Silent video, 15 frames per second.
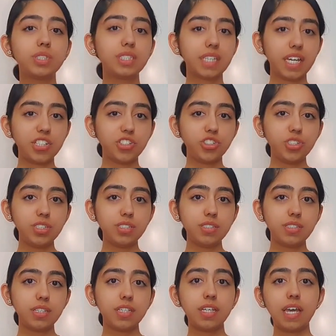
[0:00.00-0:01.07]

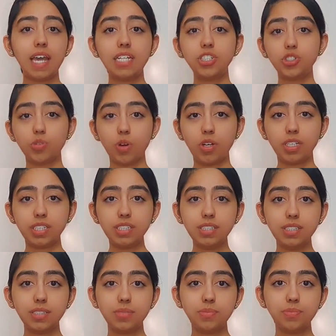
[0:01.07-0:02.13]
sketches and
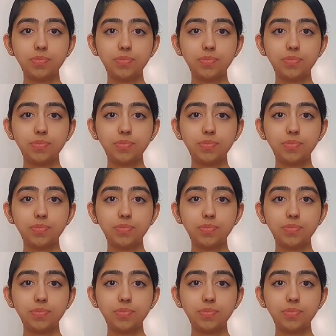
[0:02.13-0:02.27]
drawings